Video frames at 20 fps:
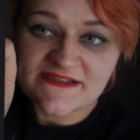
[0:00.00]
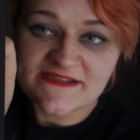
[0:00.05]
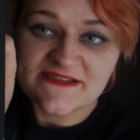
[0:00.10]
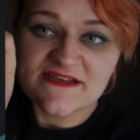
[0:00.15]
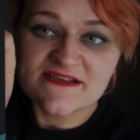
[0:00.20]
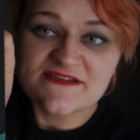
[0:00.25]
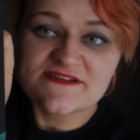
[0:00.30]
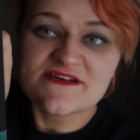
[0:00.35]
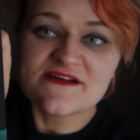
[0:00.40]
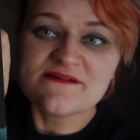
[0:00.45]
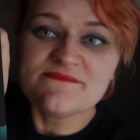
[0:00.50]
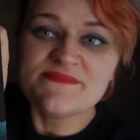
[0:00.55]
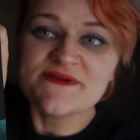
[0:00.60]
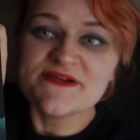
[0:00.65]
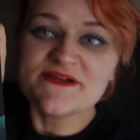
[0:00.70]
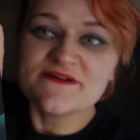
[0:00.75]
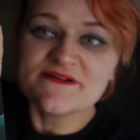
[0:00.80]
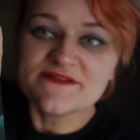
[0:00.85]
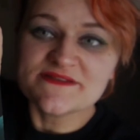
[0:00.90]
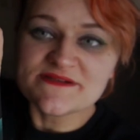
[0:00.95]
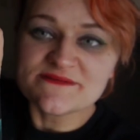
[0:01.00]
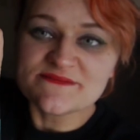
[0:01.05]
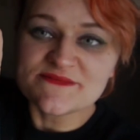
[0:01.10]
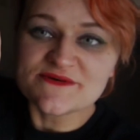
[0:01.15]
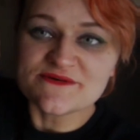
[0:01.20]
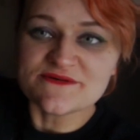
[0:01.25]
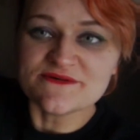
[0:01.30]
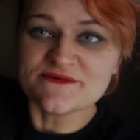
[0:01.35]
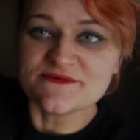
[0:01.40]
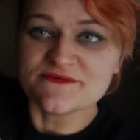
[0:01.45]
They're jumping on
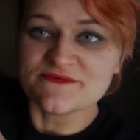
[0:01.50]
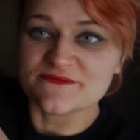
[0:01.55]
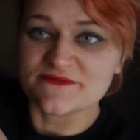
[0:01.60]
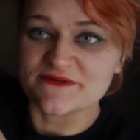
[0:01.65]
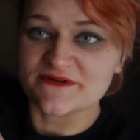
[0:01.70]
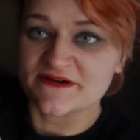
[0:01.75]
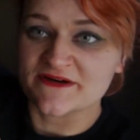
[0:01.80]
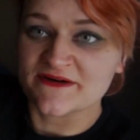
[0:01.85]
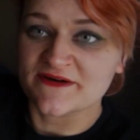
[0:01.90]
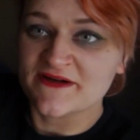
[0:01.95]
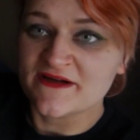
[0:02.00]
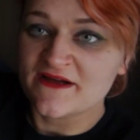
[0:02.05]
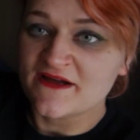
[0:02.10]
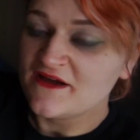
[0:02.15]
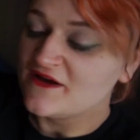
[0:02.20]
the moon.